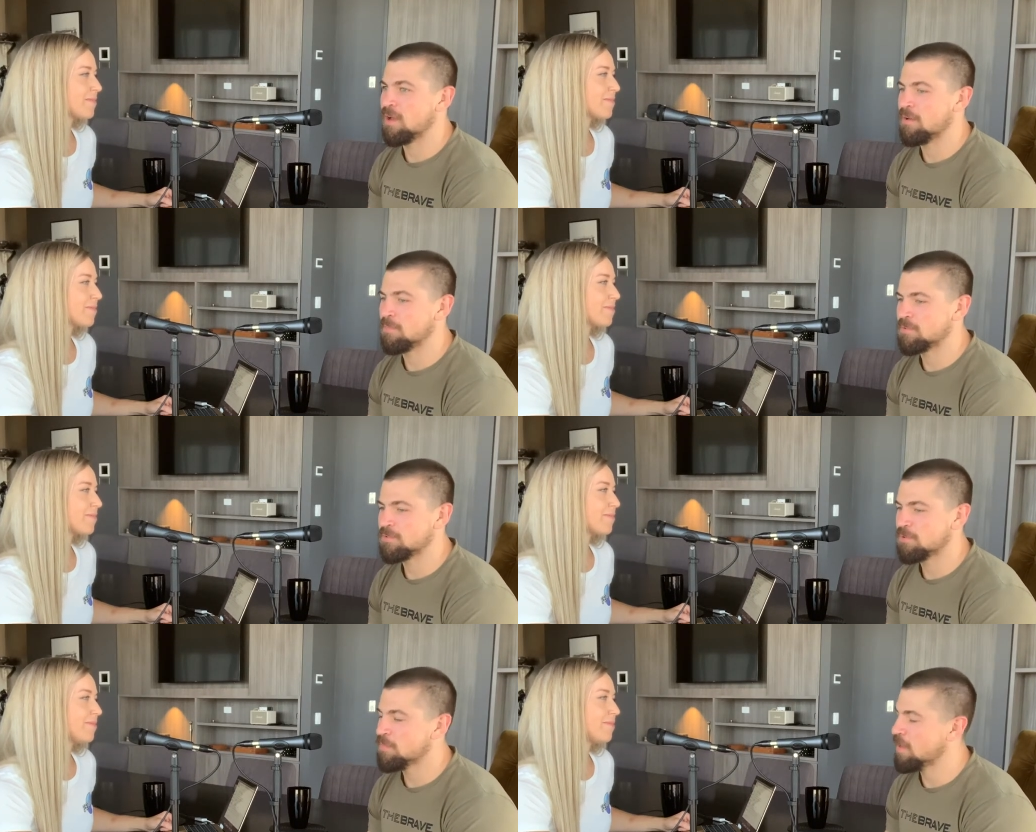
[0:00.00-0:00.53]
Speaker 1: Um,
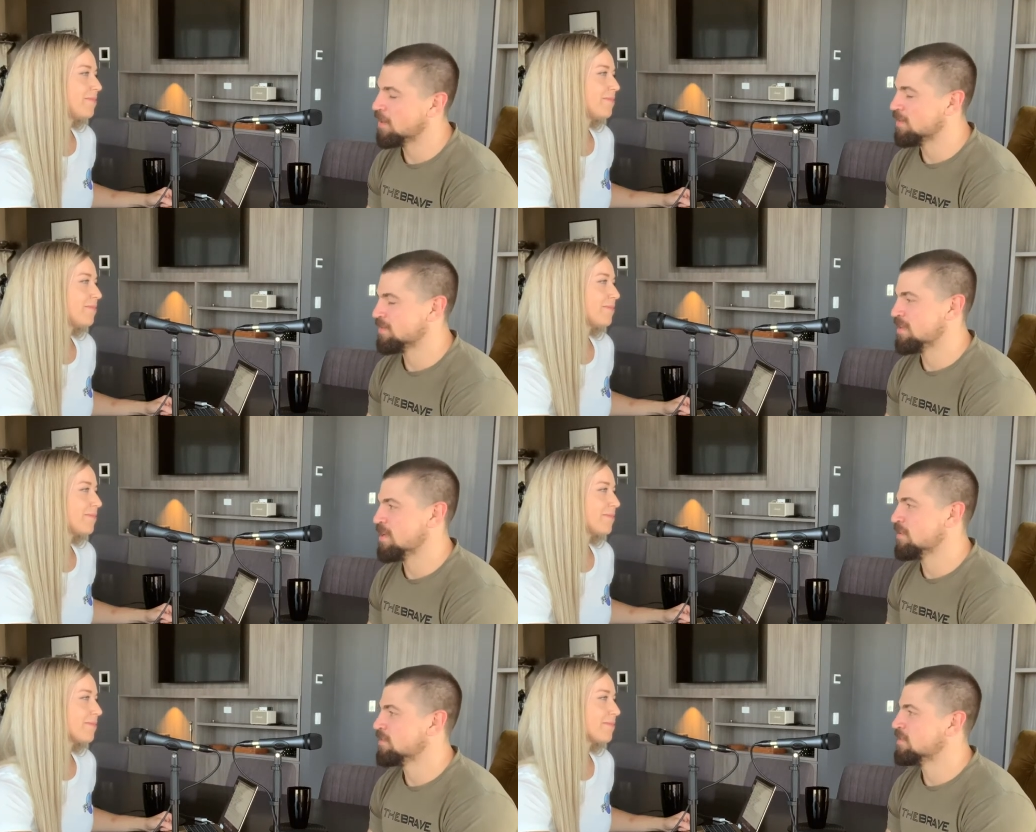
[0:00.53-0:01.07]
it's all about
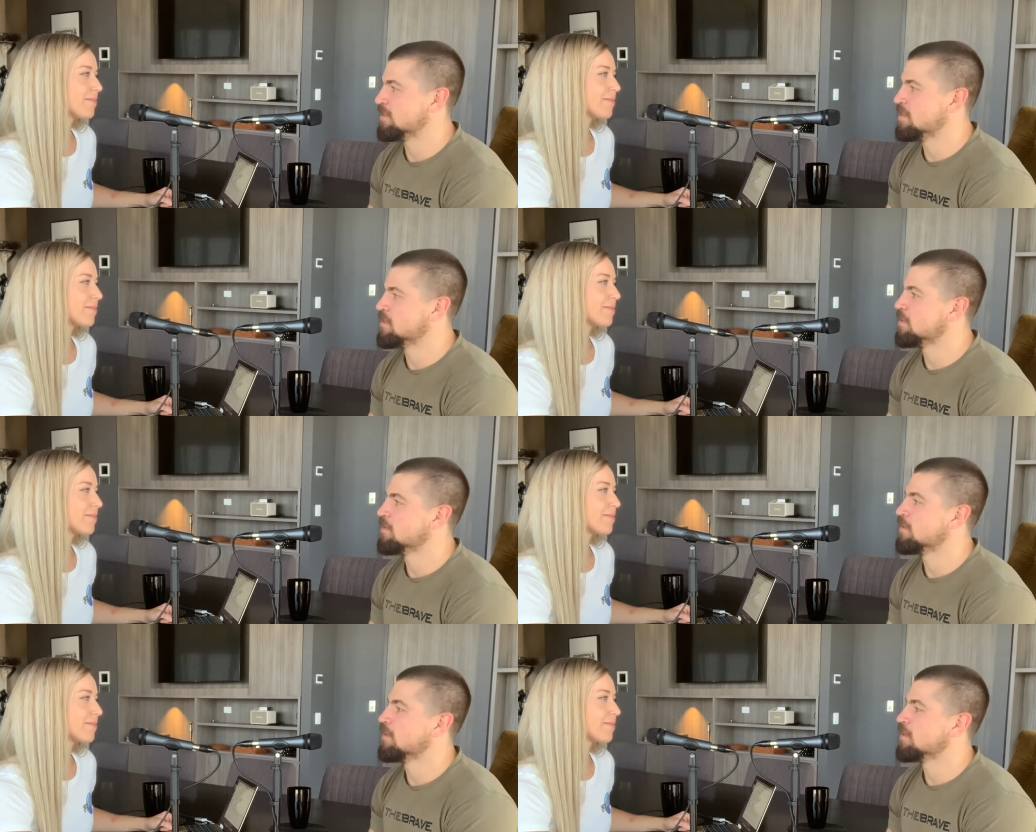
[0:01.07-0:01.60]

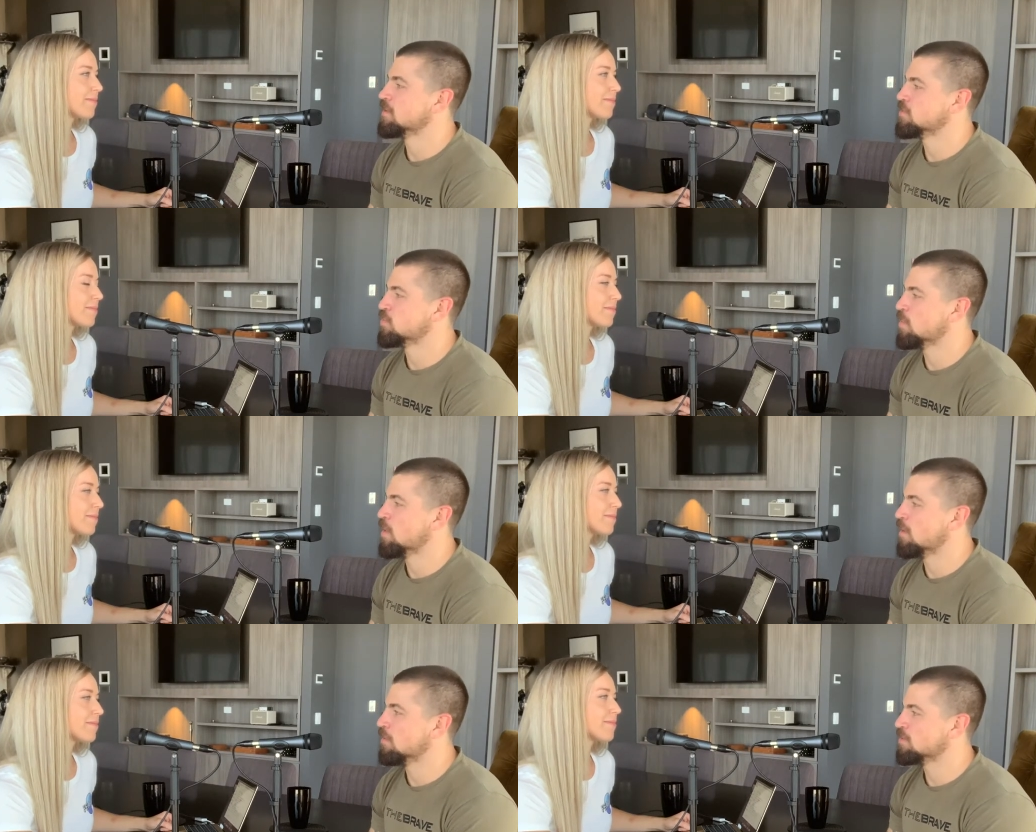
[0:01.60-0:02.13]
intensity
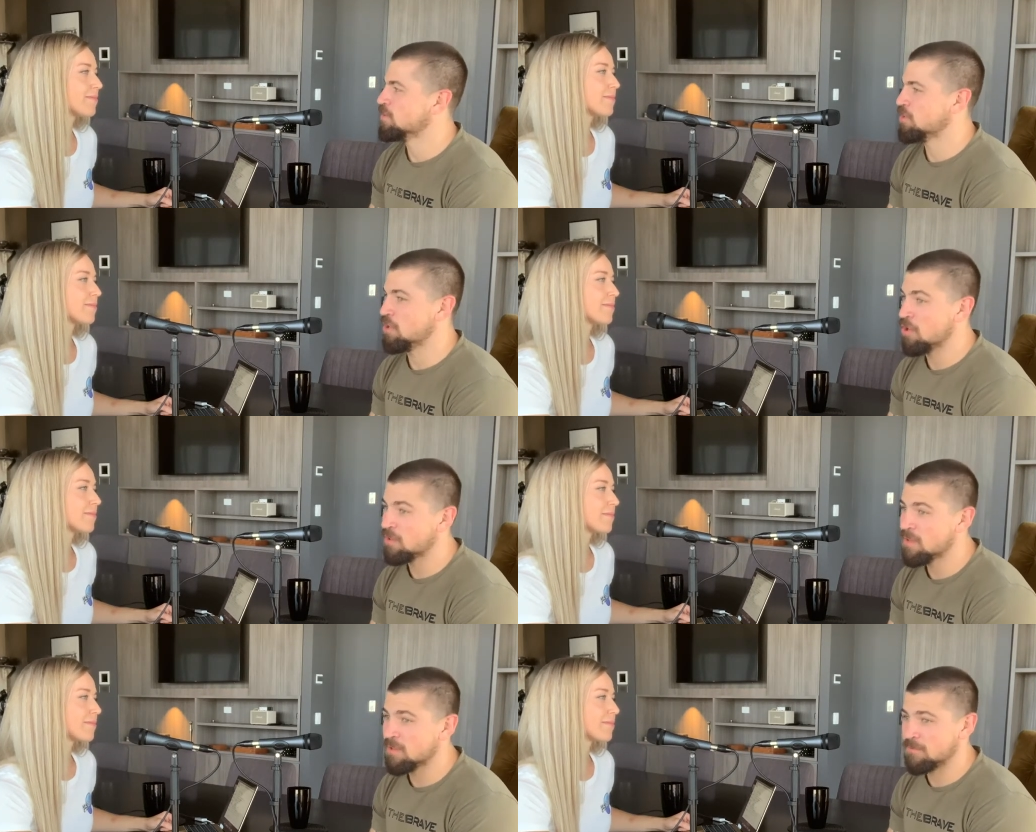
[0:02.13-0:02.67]
as well. Mm. So you mm.
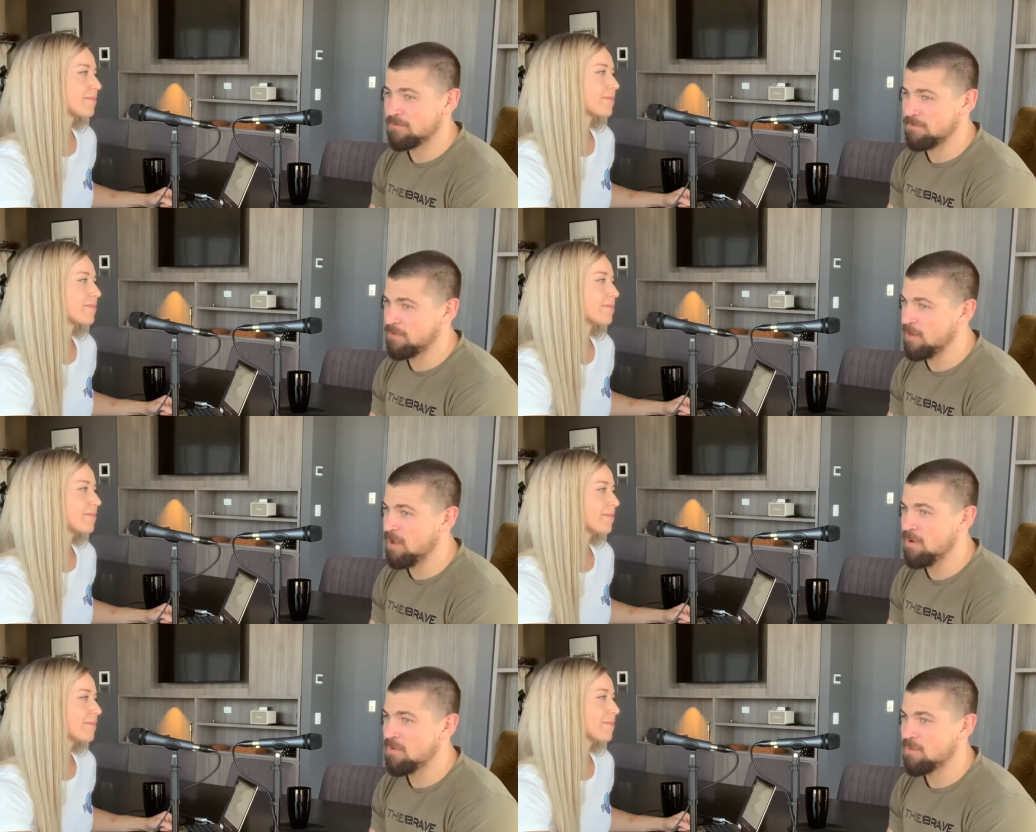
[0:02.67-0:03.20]
don't get
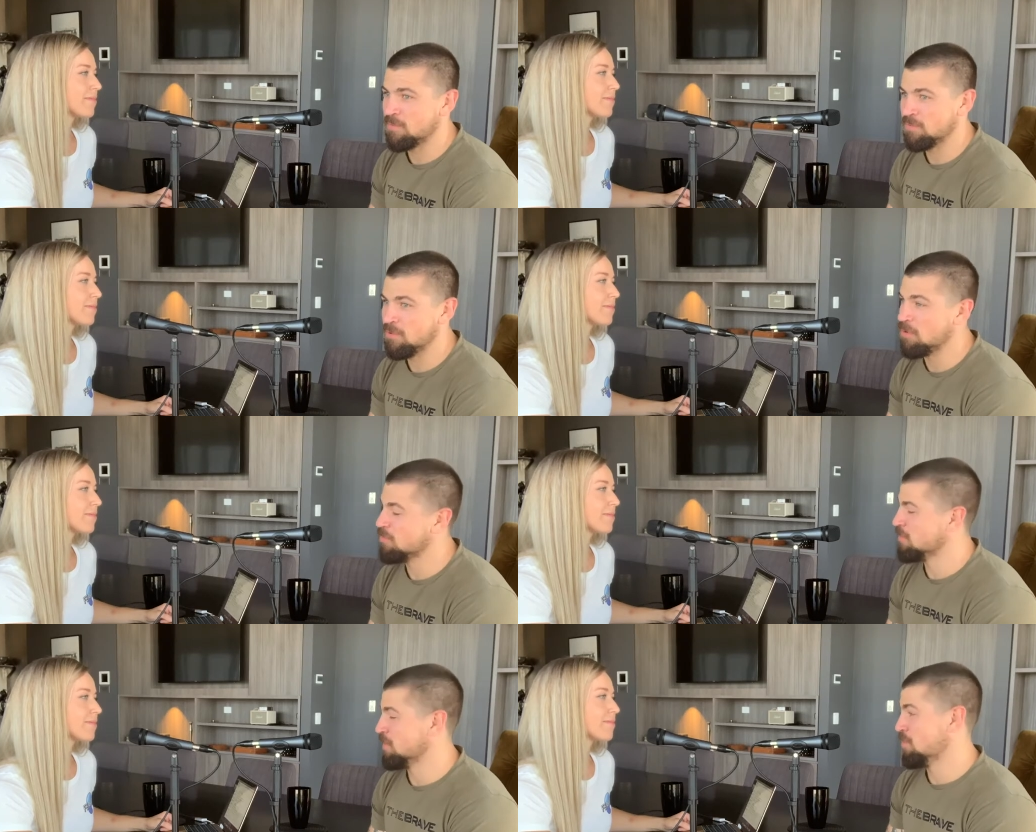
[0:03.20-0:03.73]
fitter
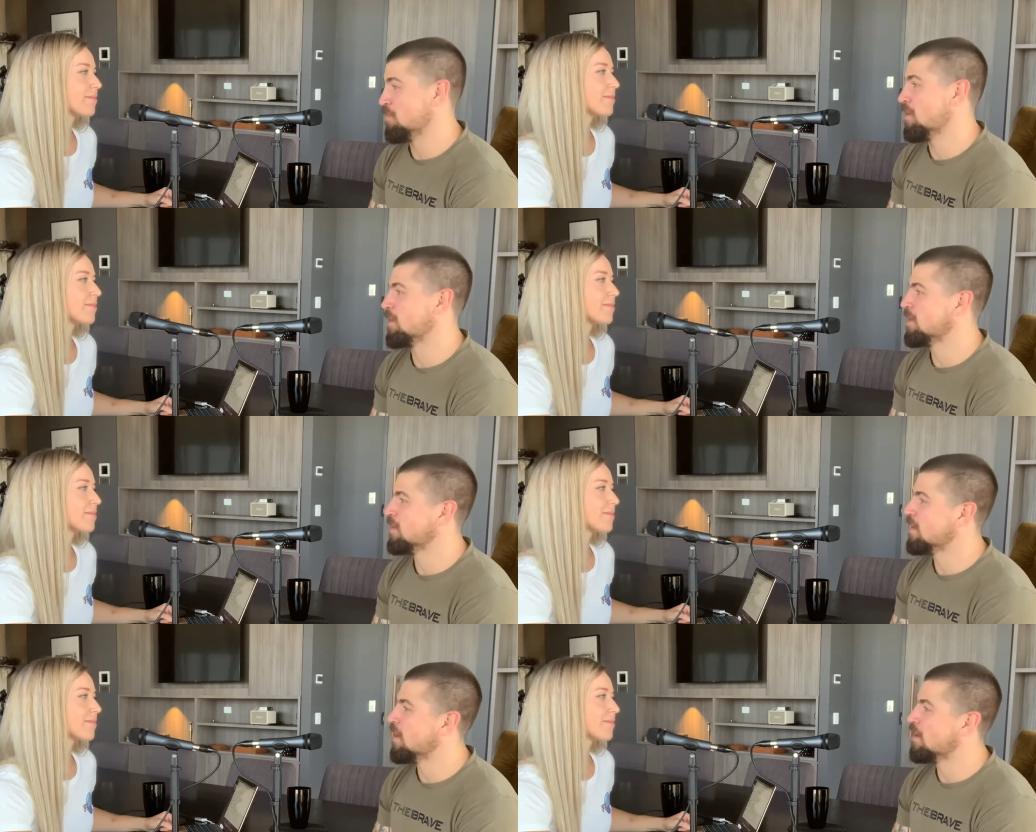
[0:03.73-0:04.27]
not really
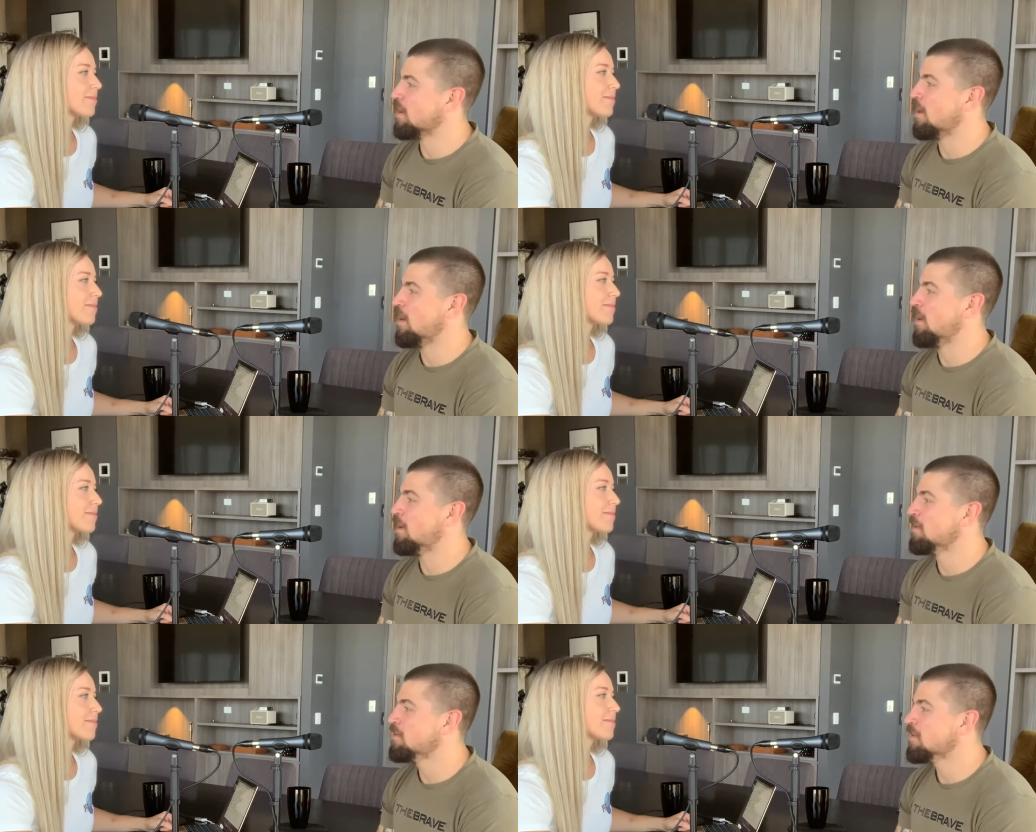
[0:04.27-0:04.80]
working out
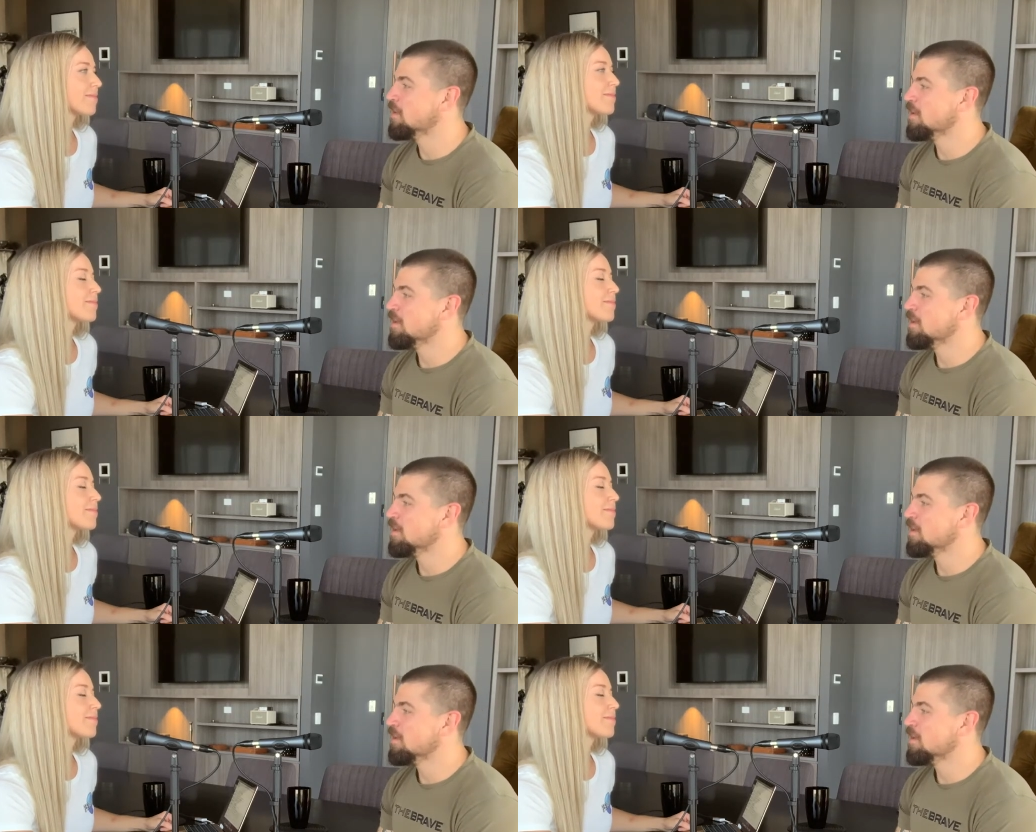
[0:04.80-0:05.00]
hard.